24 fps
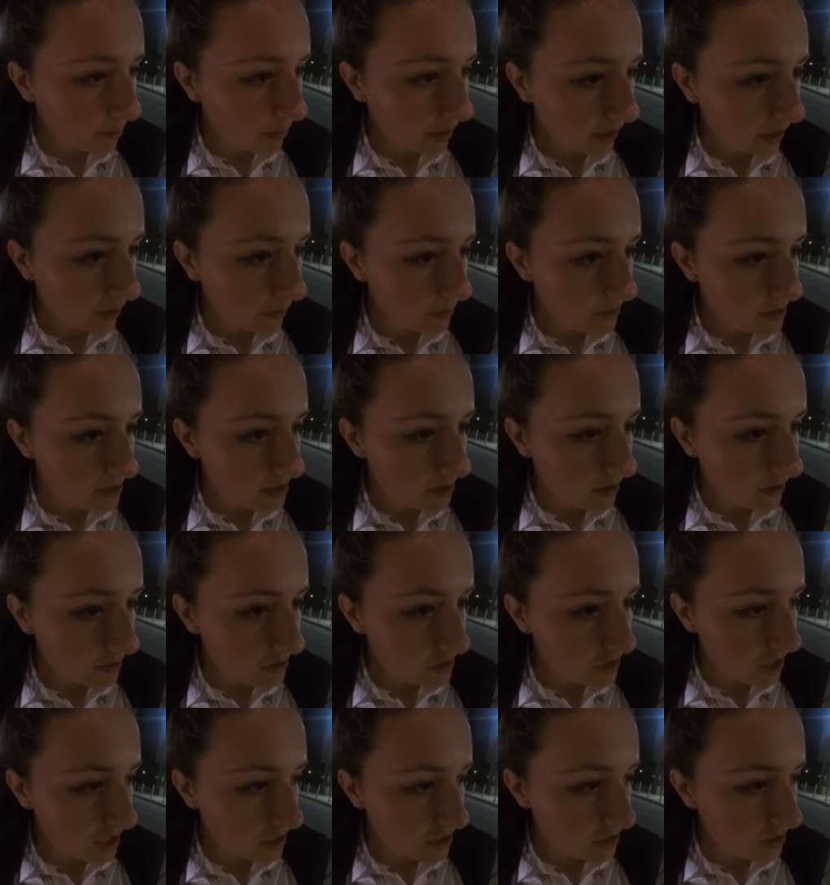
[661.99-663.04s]
beggar was slowly
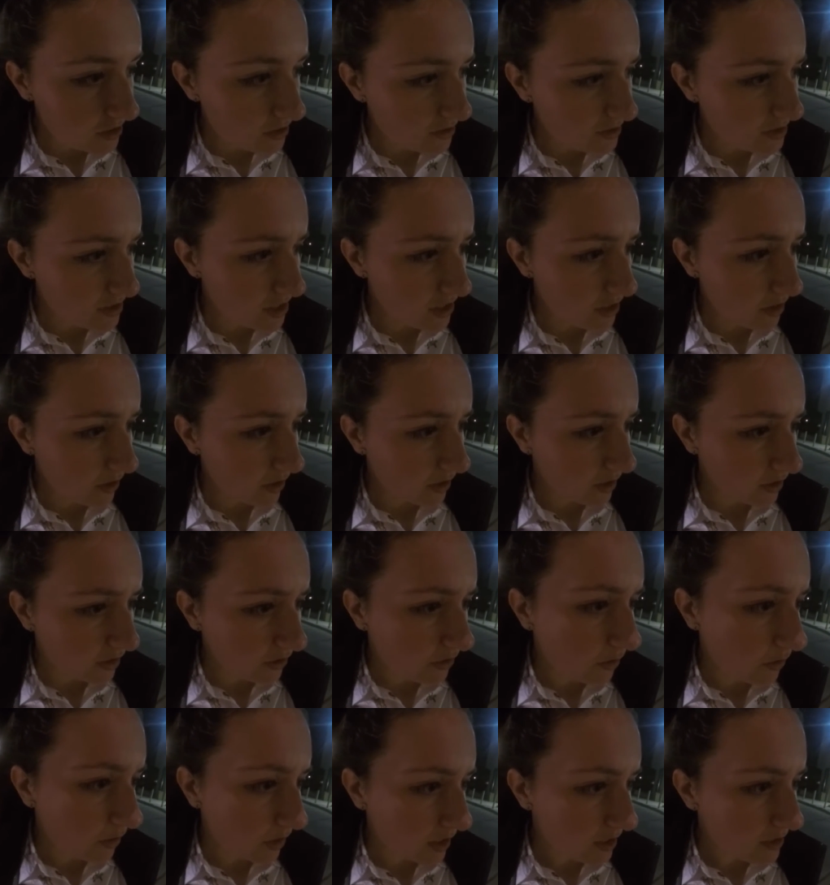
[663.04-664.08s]
changing to Senora
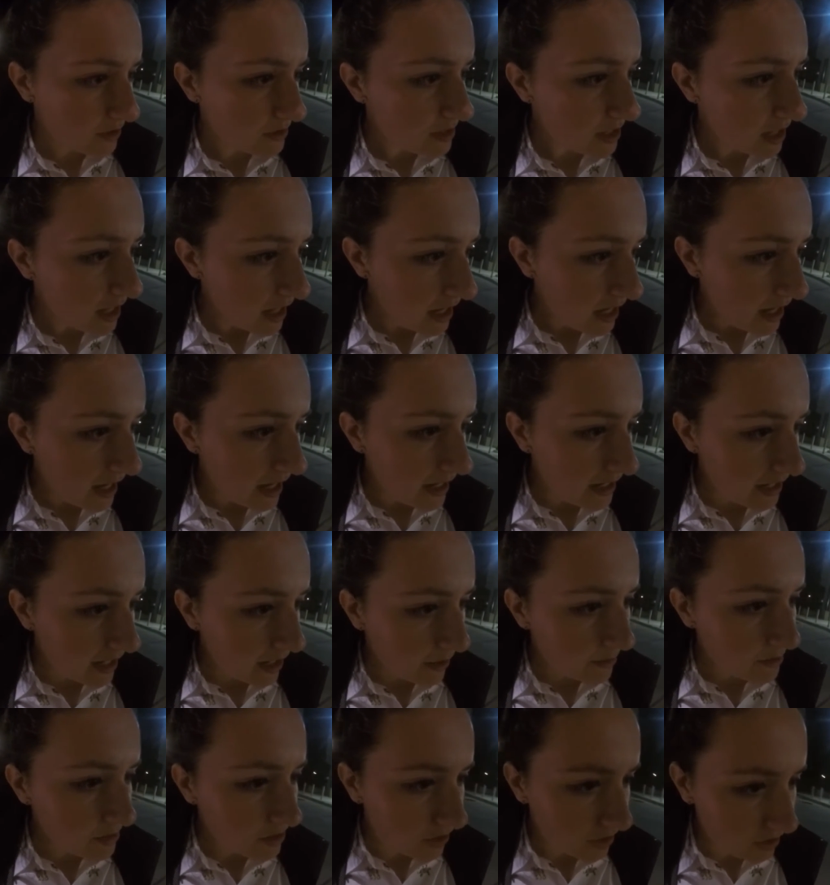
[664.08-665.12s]
Gregorio's, and
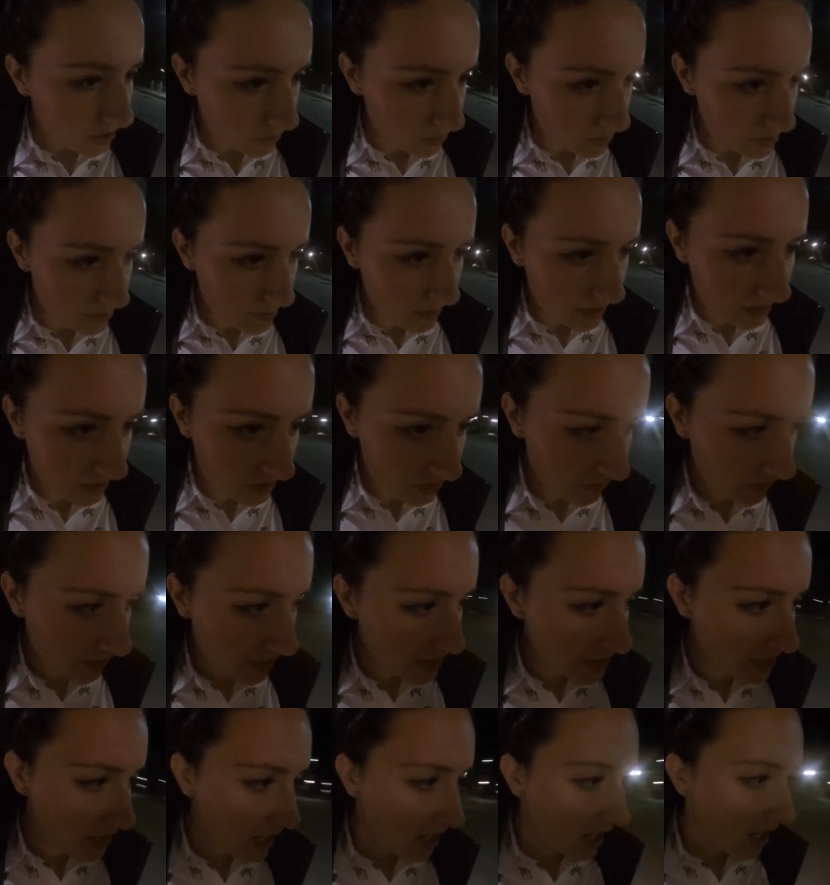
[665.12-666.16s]
now in turn to his mother's
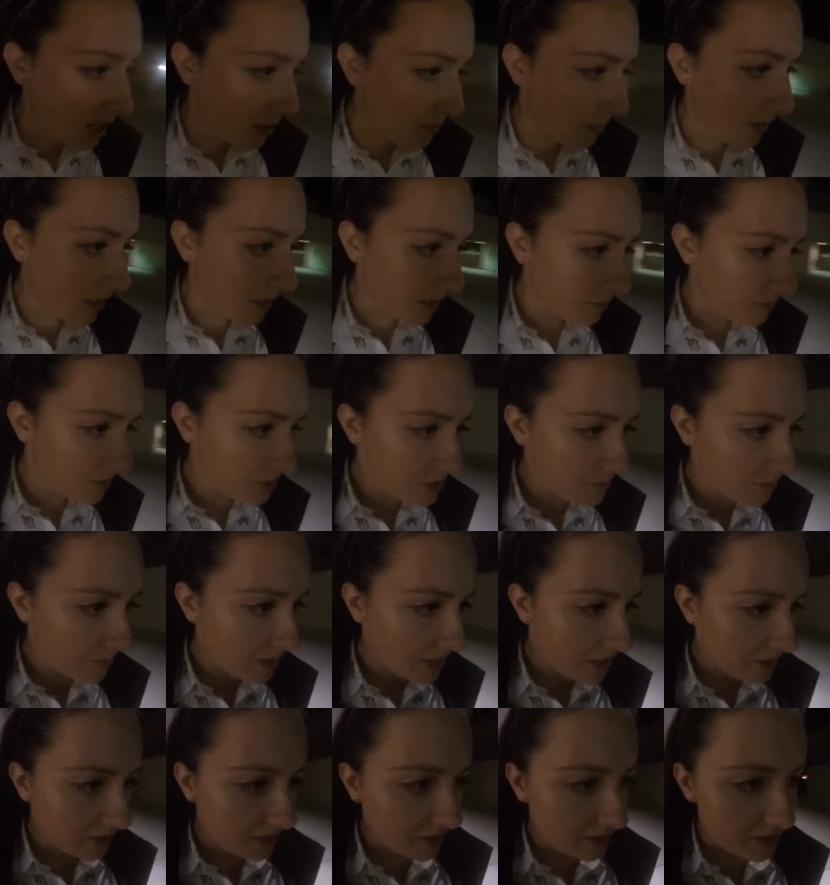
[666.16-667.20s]
face, upon which
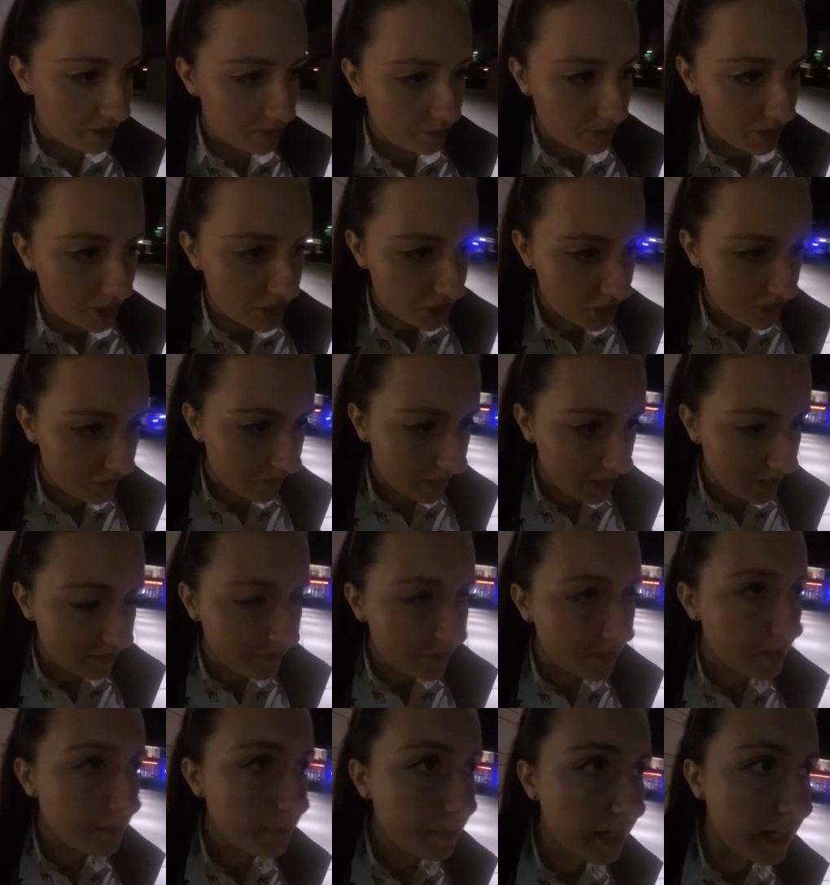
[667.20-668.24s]
appeared an expression of
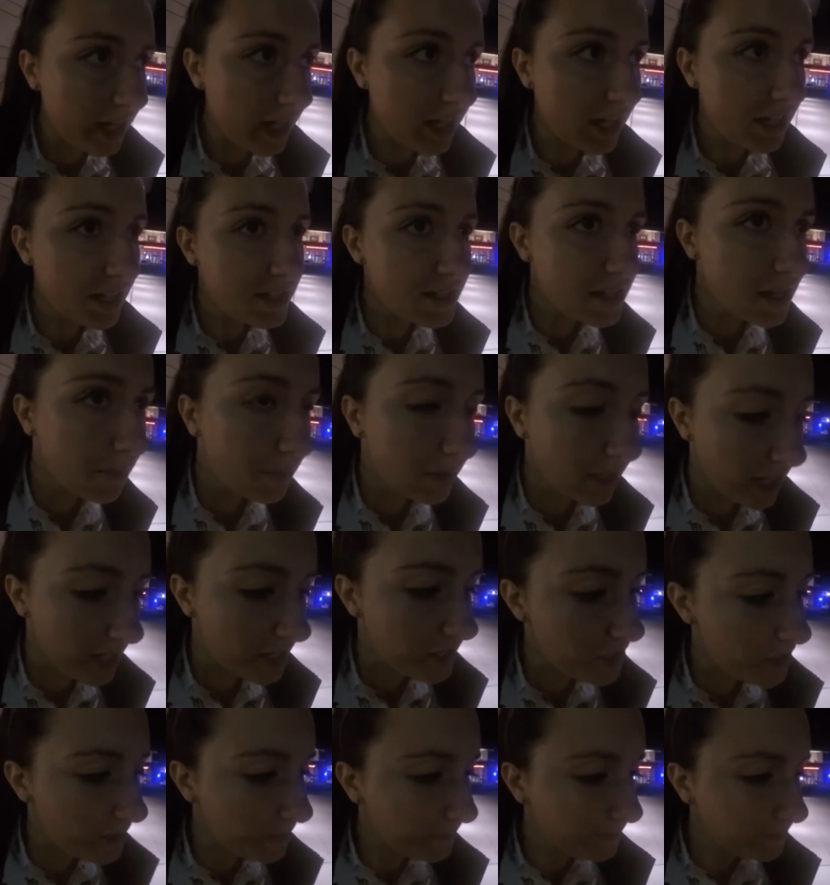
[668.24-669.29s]
infinite pity and
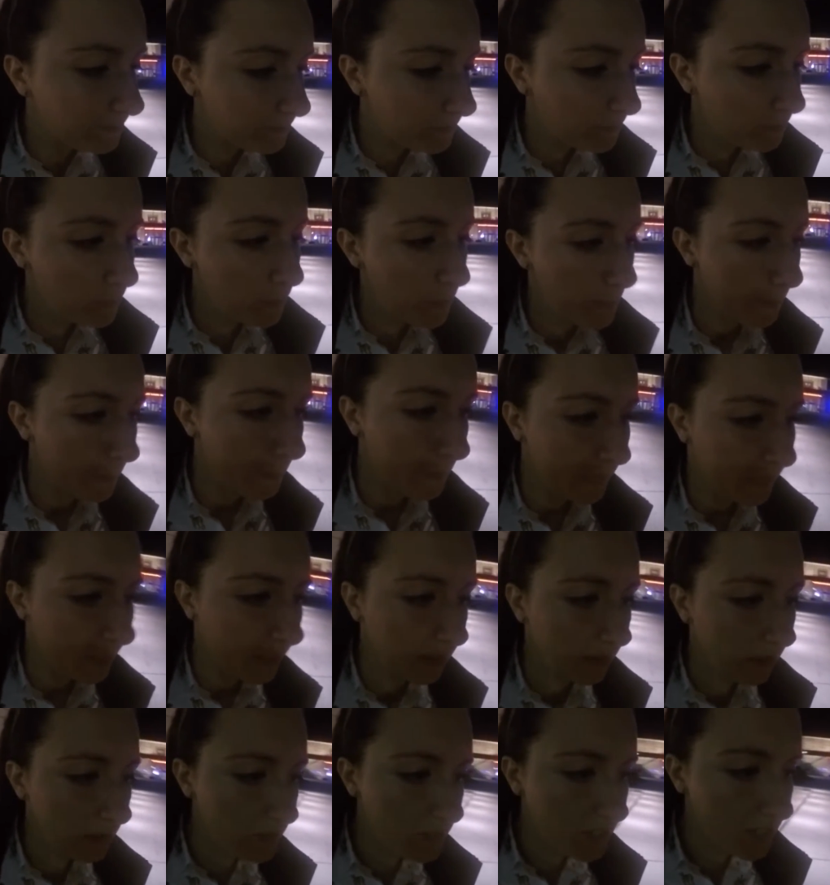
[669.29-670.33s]
supplication.
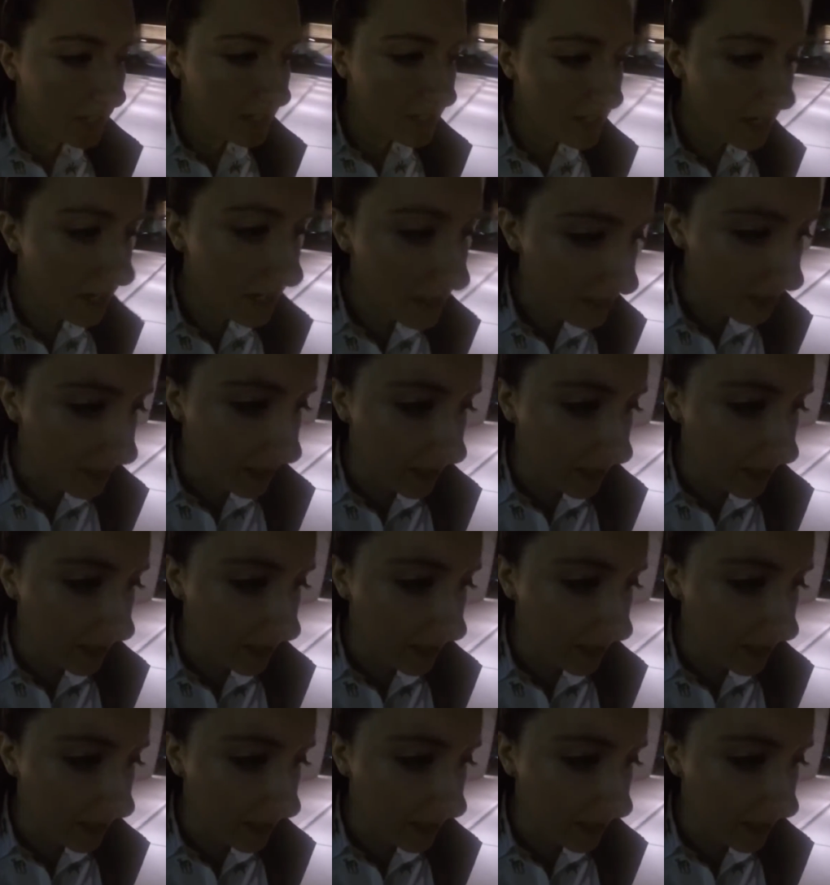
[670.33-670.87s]
Closing his eyes